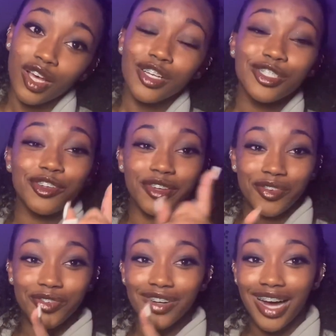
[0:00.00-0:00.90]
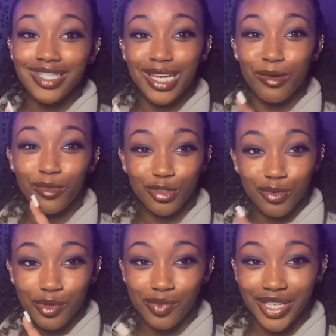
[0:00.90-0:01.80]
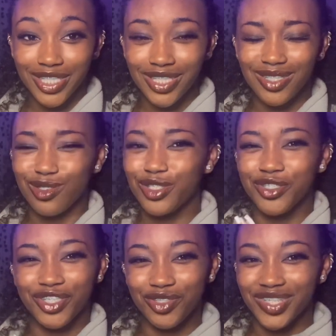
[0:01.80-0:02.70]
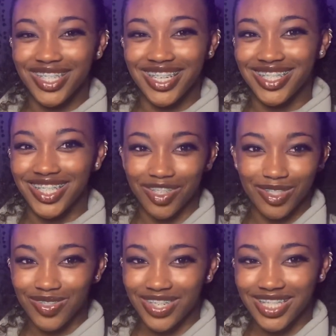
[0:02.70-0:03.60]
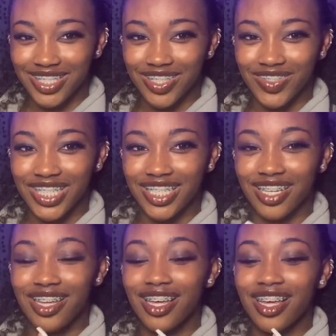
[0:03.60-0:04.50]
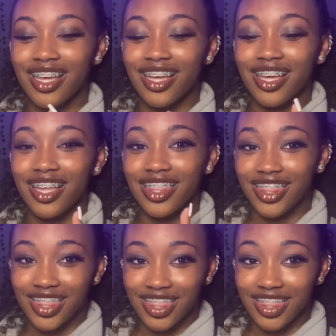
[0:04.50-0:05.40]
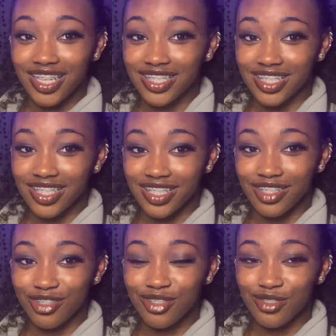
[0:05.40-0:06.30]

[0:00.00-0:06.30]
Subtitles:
So if you guys have multiple piercings, or you just want to like give somebody something, that's a good gift.